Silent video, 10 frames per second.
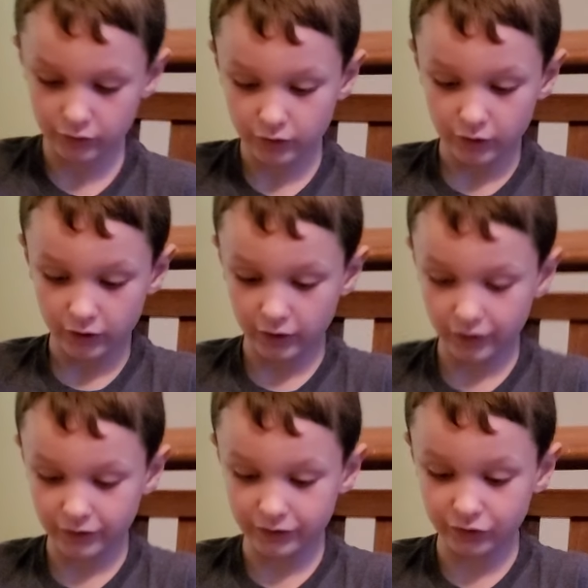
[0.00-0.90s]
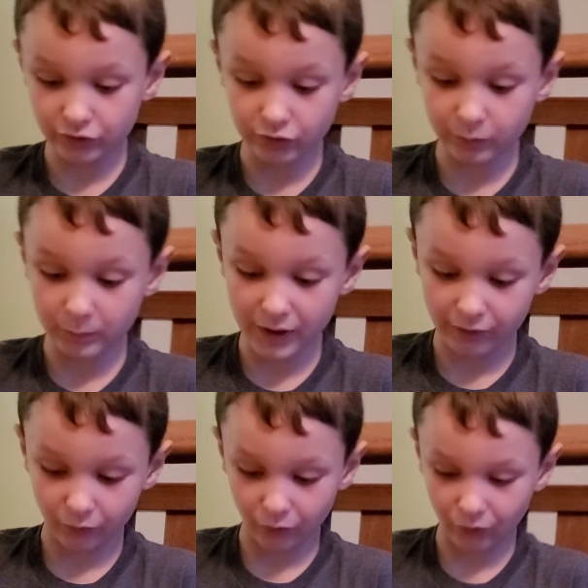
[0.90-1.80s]
So what do you... And these are the
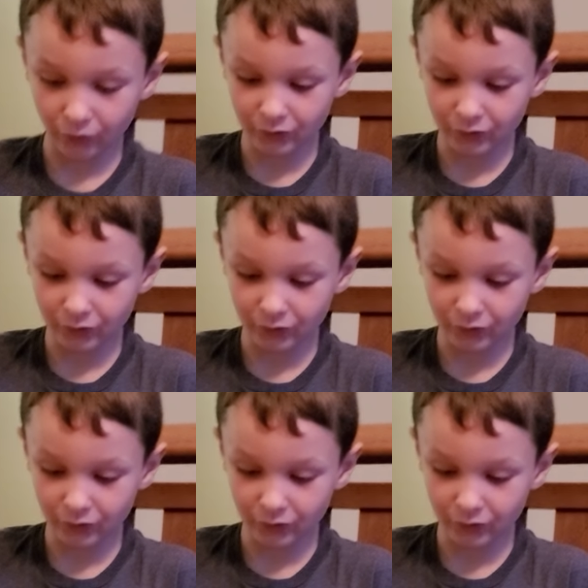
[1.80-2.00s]
medals.